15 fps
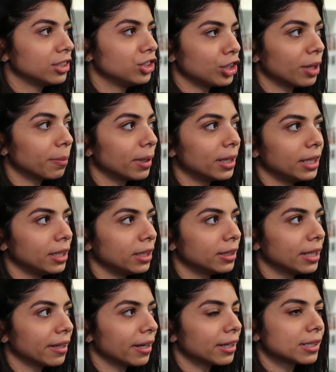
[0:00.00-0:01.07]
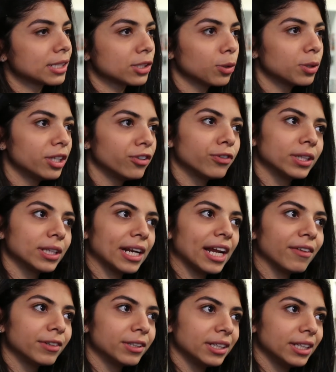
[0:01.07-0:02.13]
Germany that are so different than
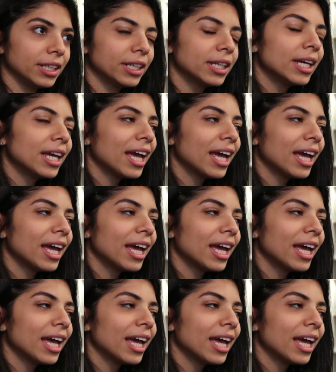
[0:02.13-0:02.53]
Aberdeen.